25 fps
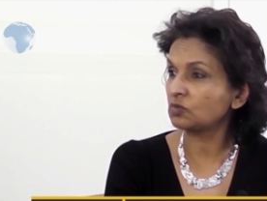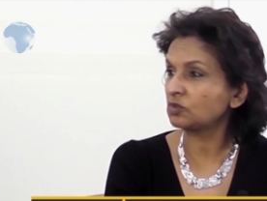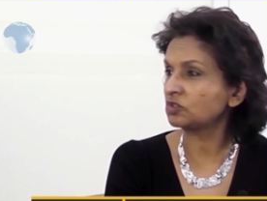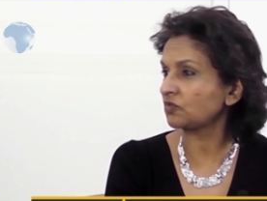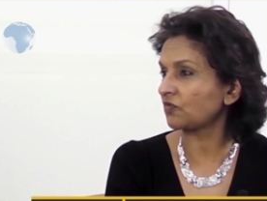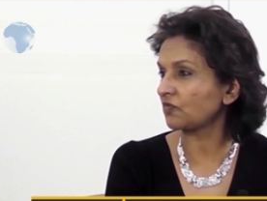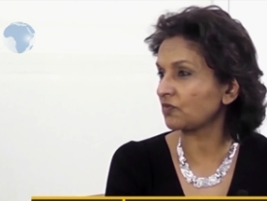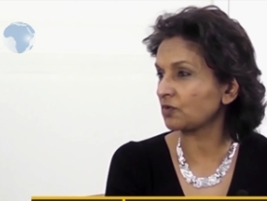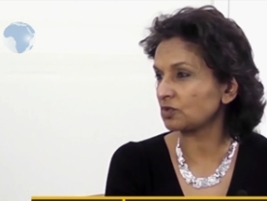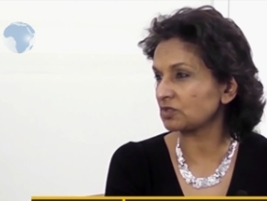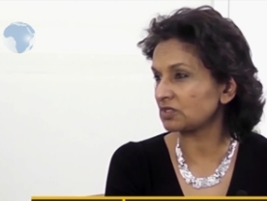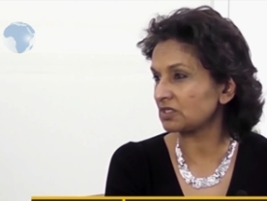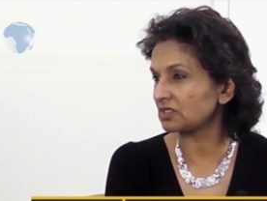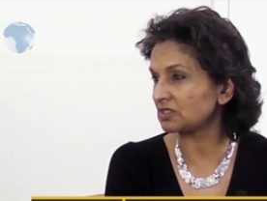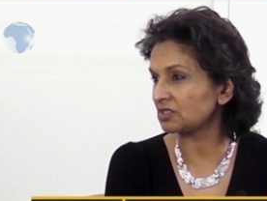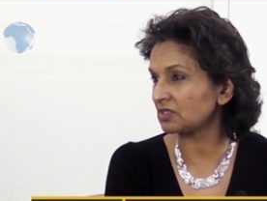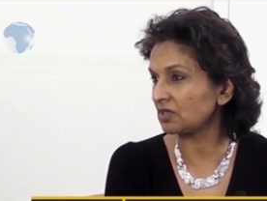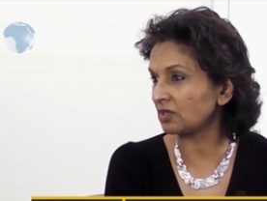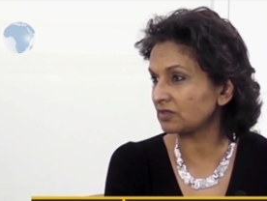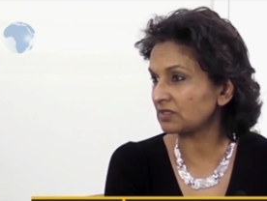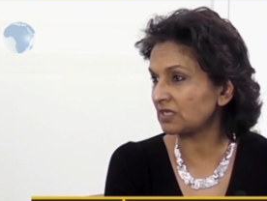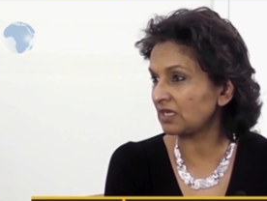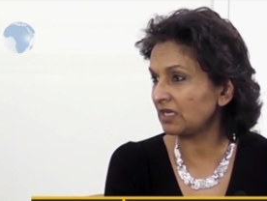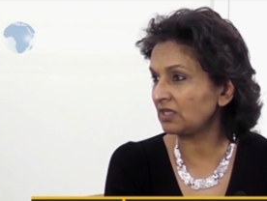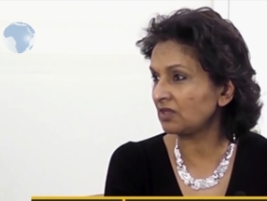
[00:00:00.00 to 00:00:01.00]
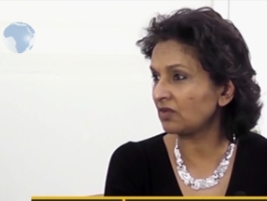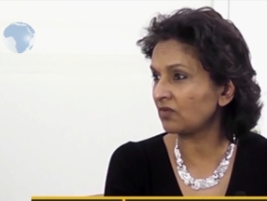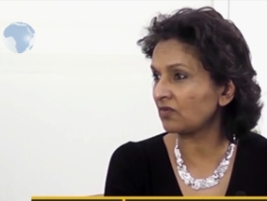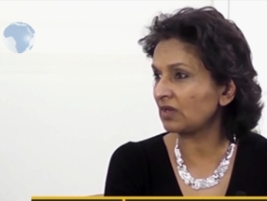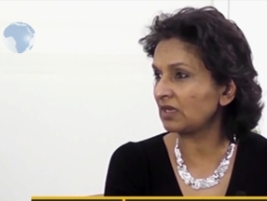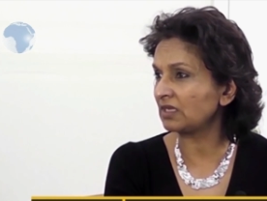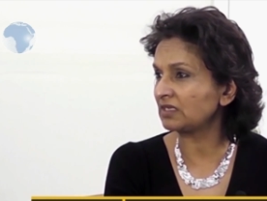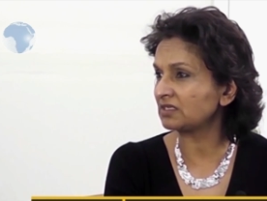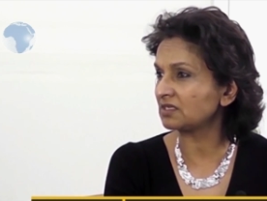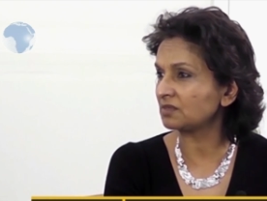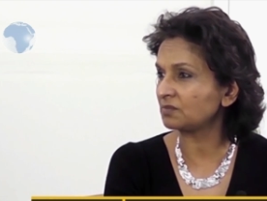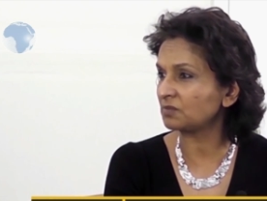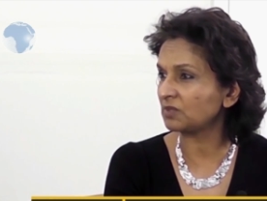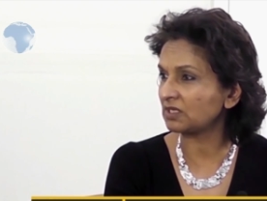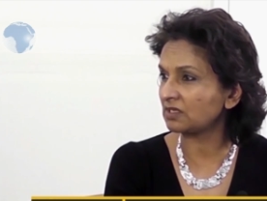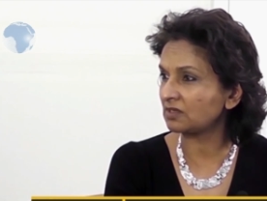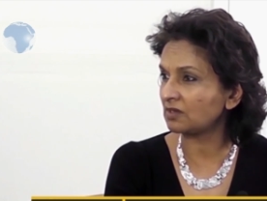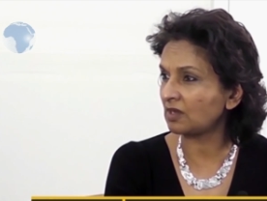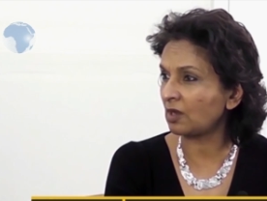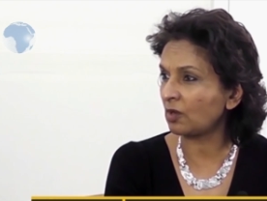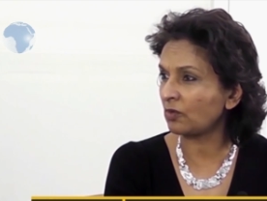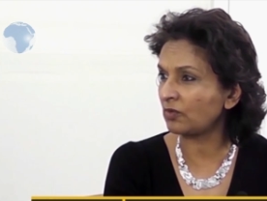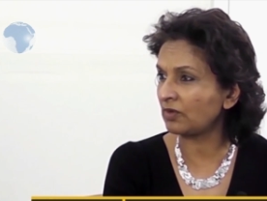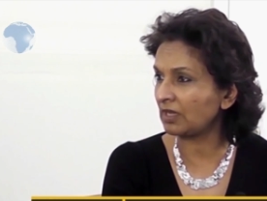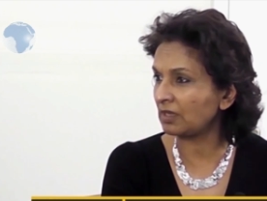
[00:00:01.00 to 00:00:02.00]
which of course is not Kenya related, but
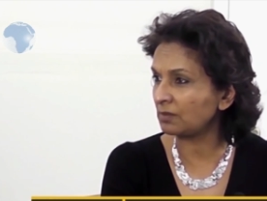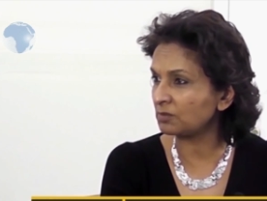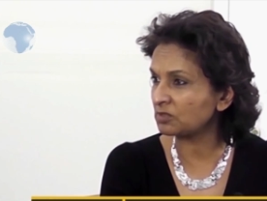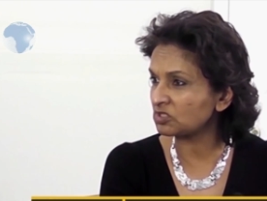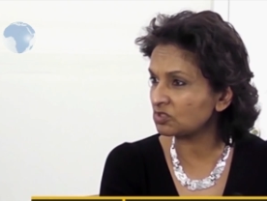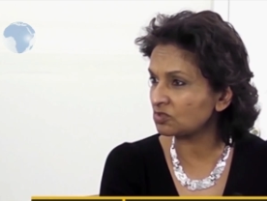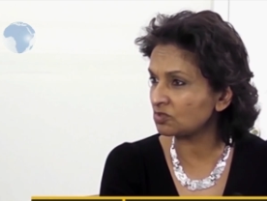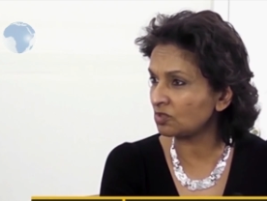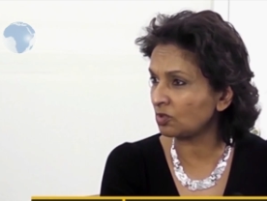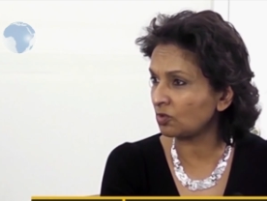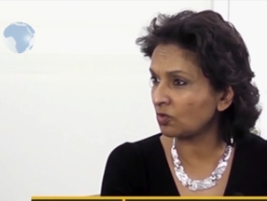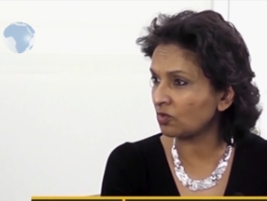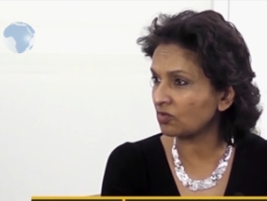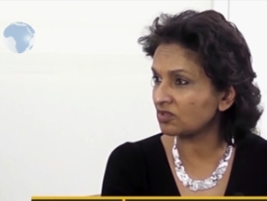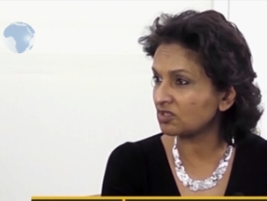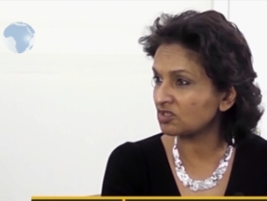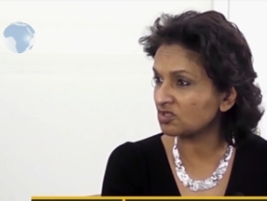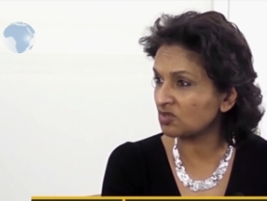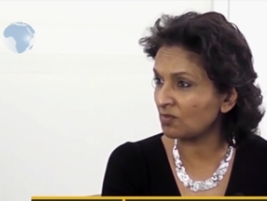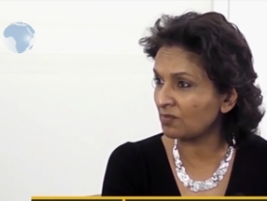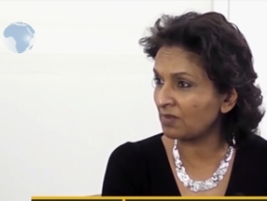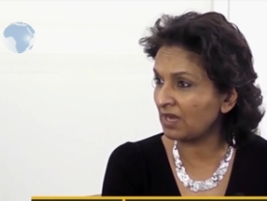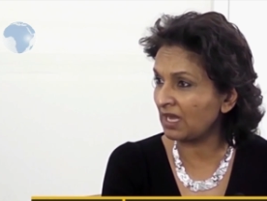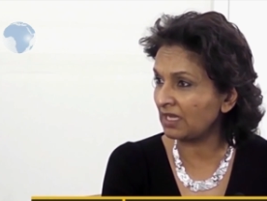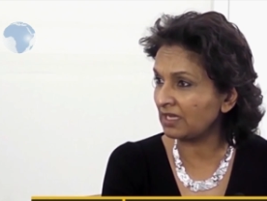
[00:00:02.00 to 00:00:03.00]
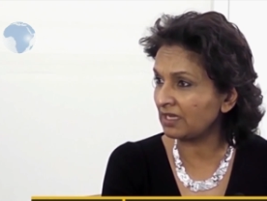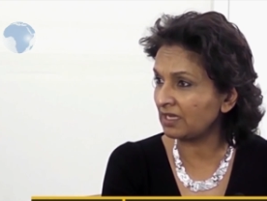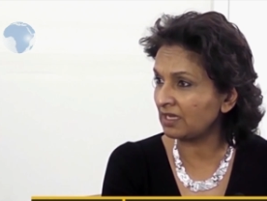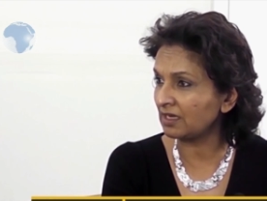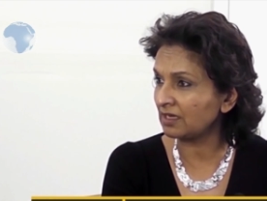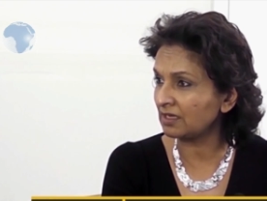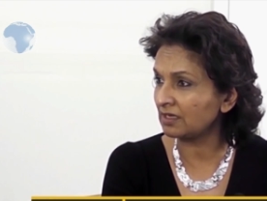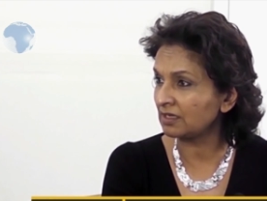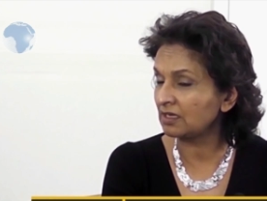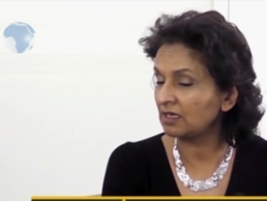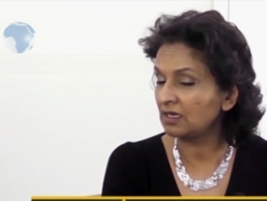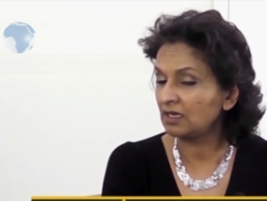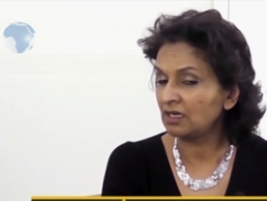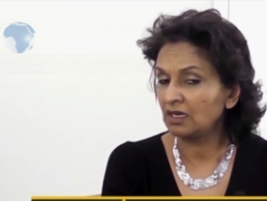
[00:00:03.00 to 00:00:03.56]
our neighbors in the North Somalia